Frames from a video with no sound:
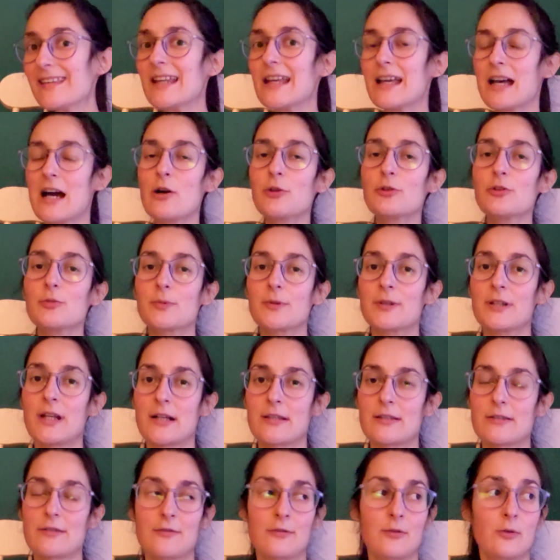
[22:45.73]

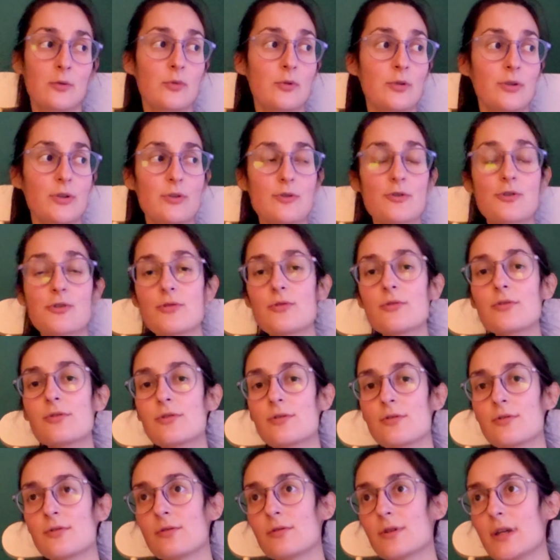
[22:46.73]
Counterproductive. What you should
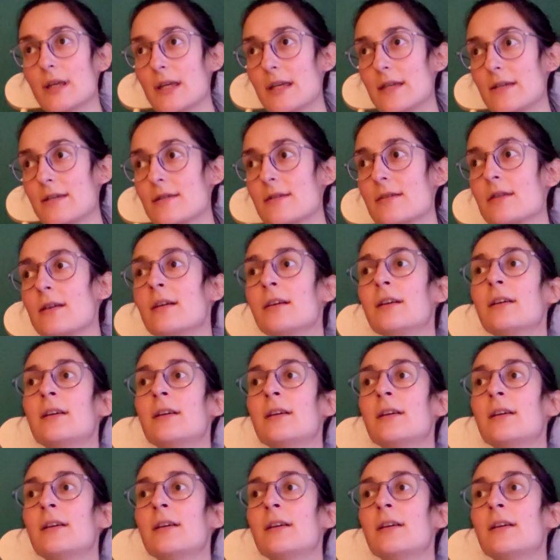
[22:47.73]
do is,